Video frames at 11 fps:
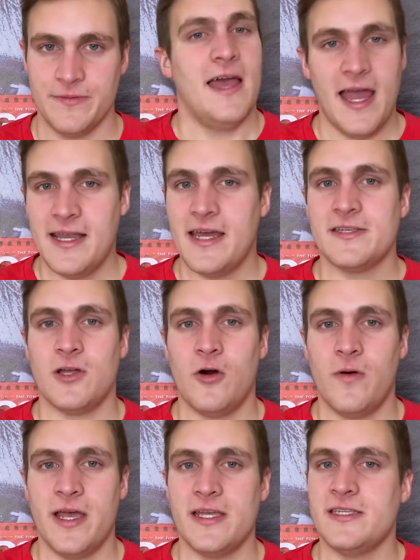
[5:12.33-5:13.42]
And as
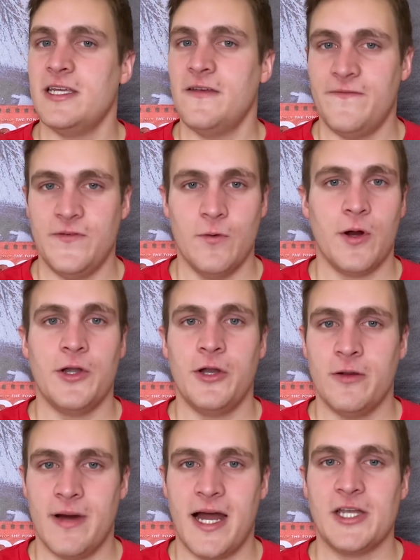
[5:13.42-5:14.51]
always, if you are new to
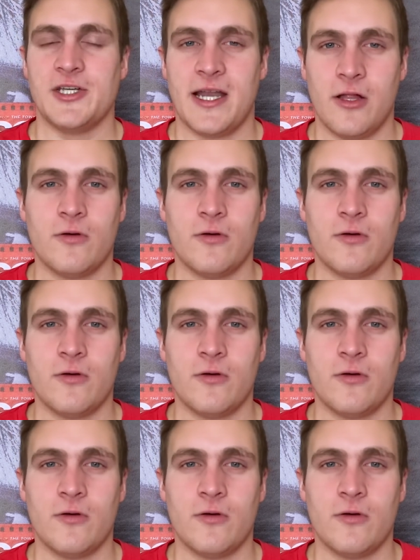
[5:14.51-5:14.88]
my channel,